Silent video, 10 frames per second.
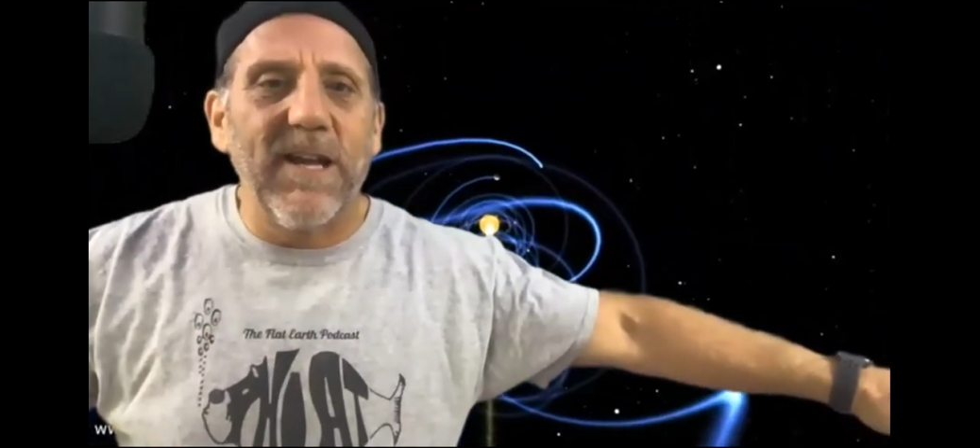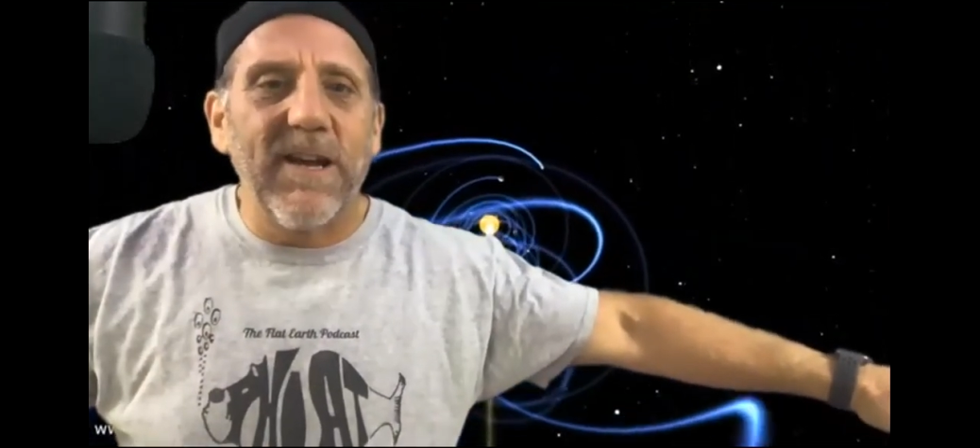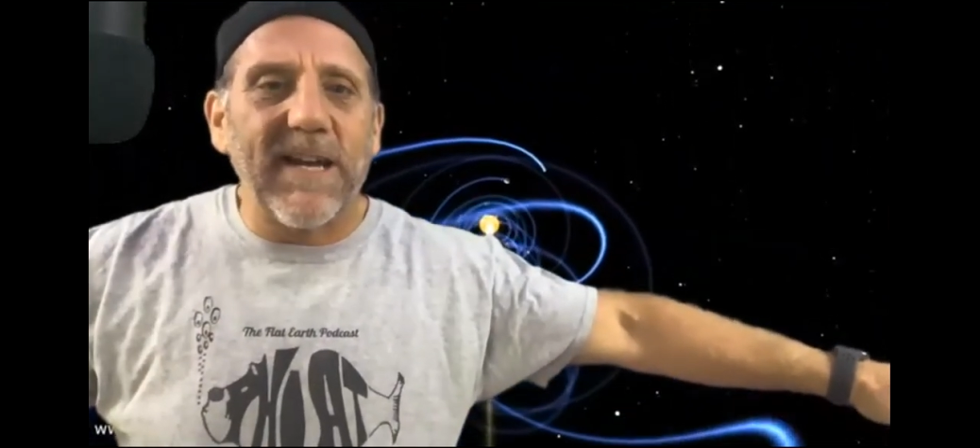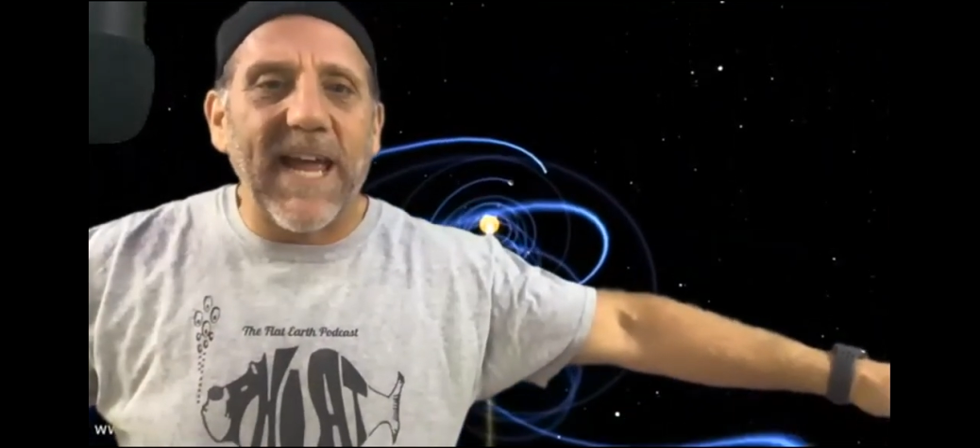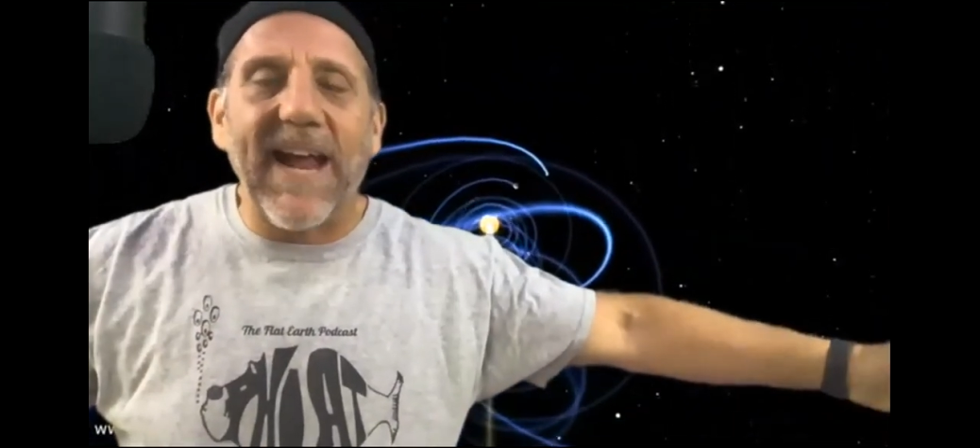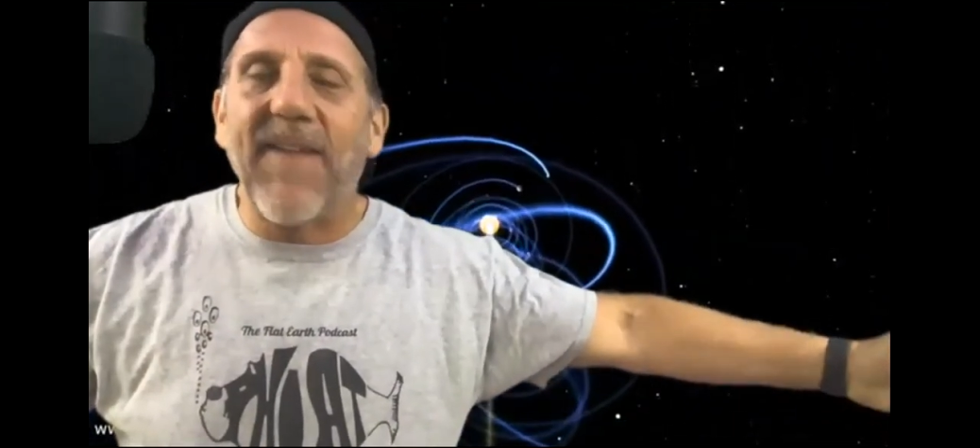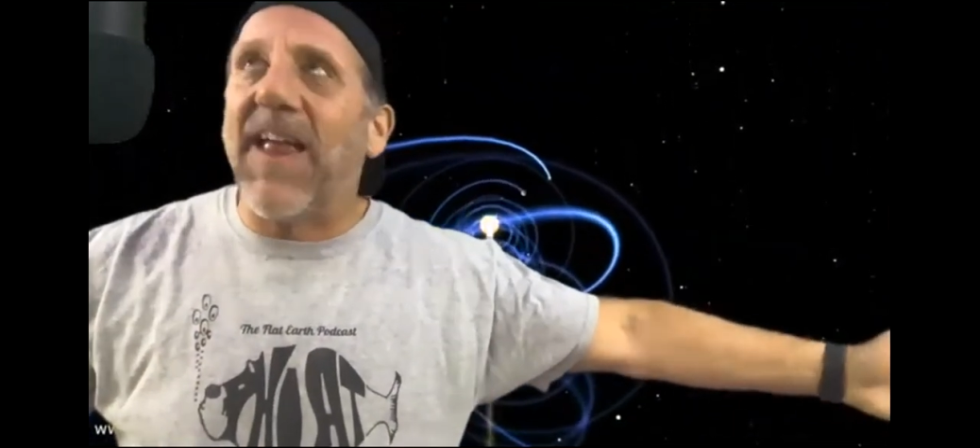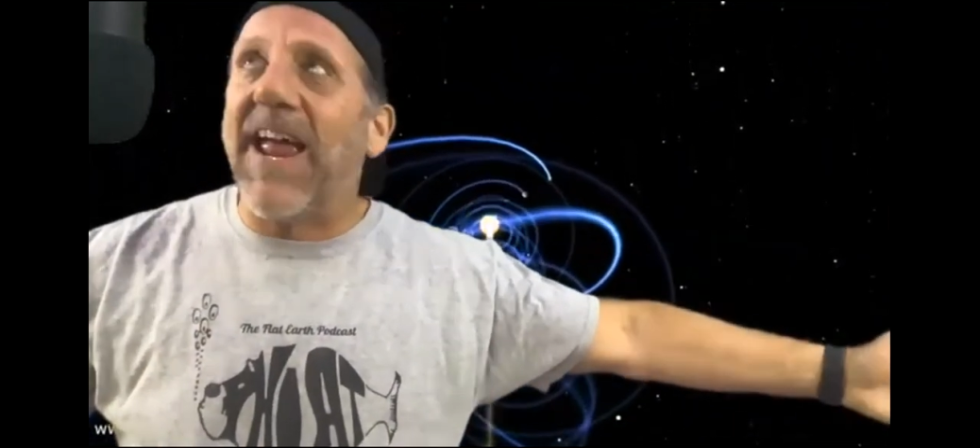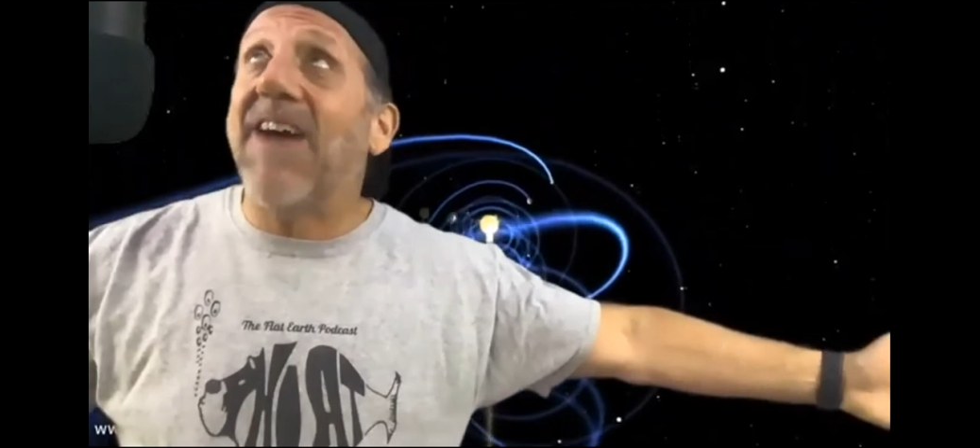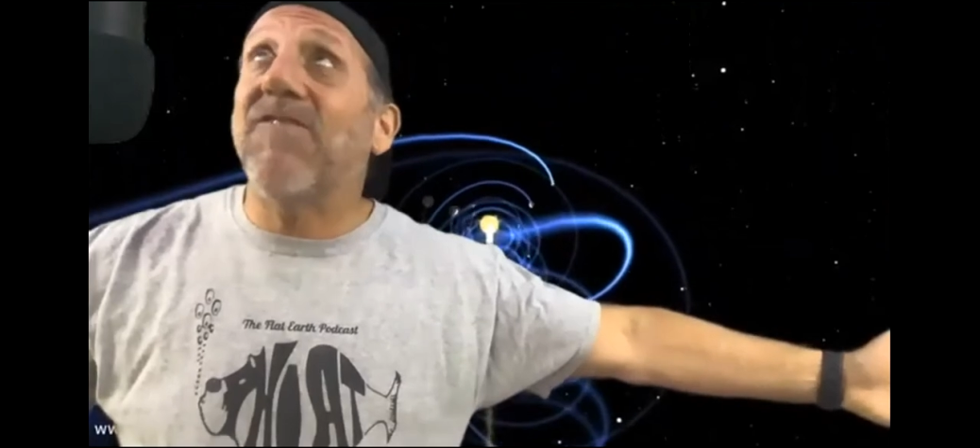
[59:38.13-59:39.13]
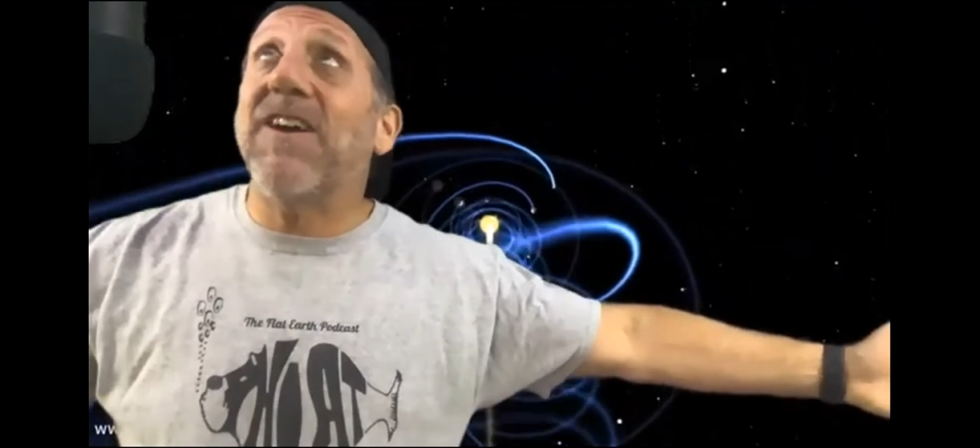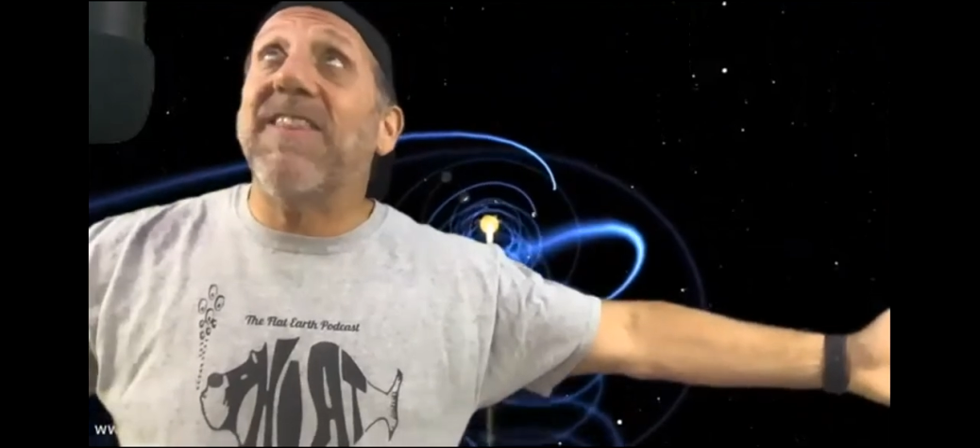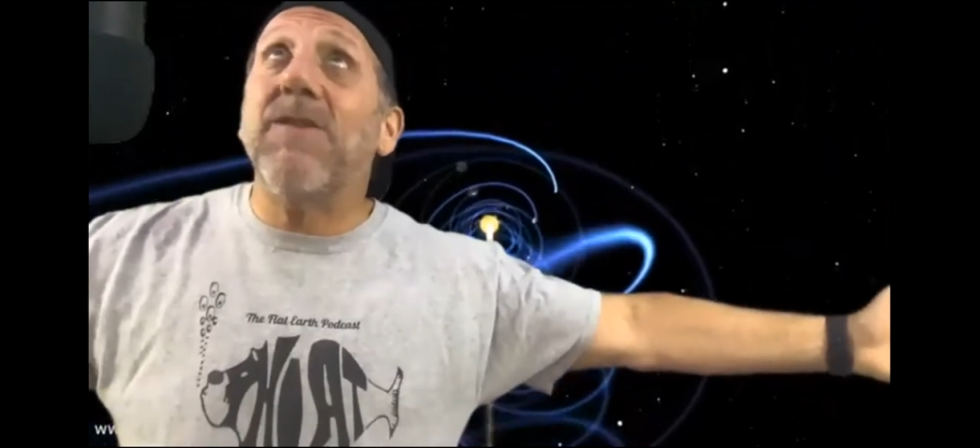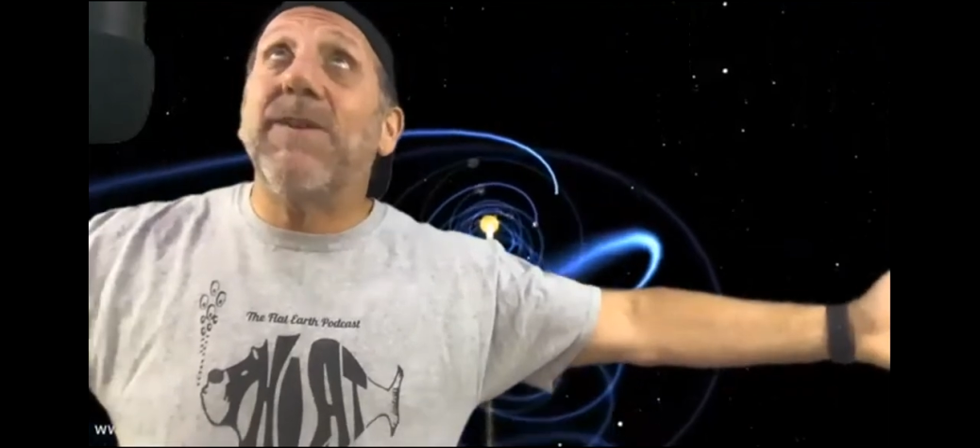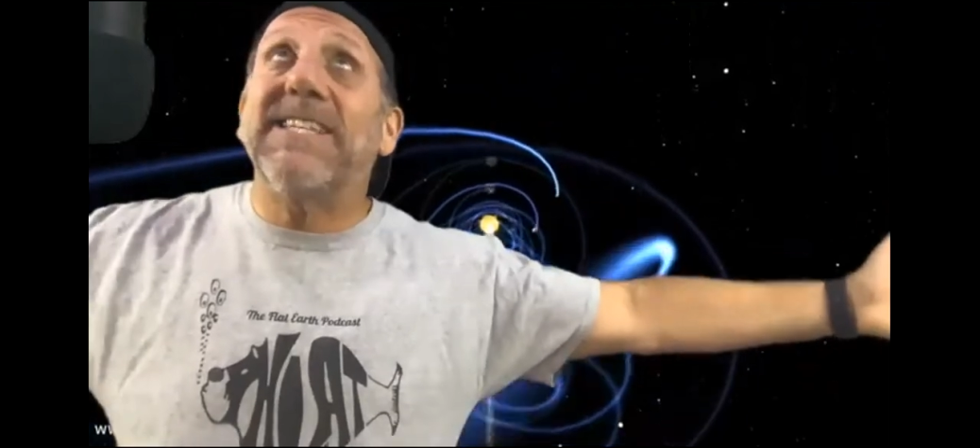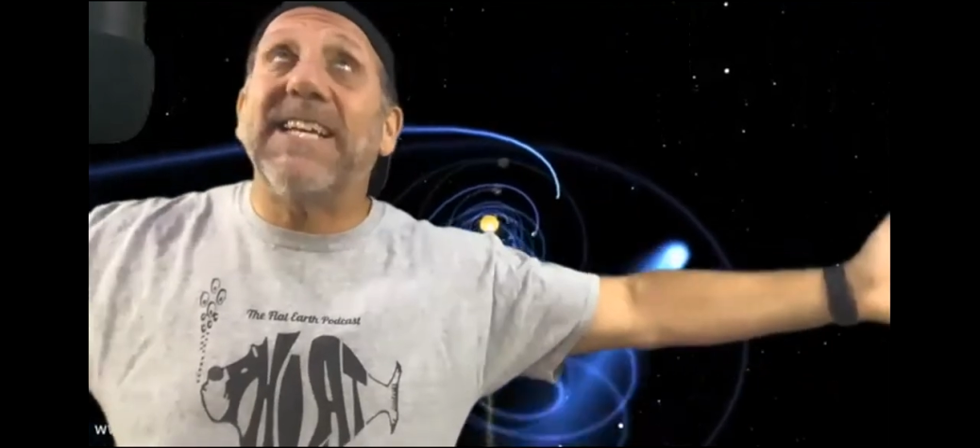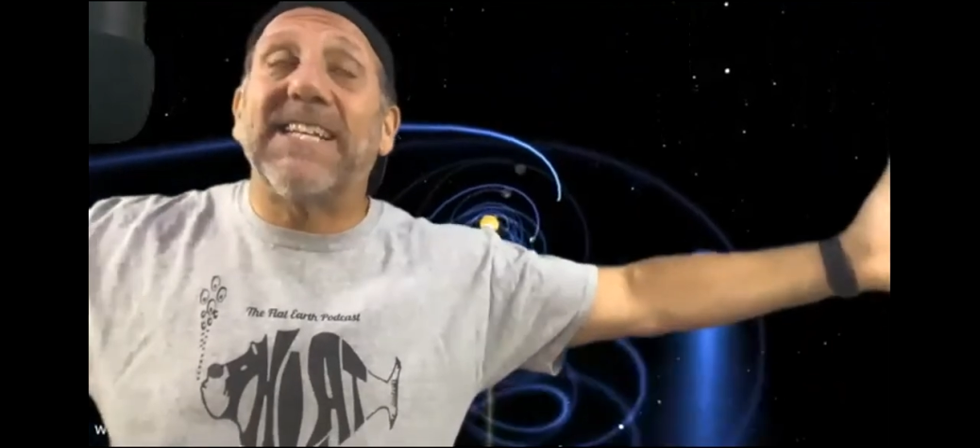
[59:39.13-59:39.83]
Okay. And everything we see in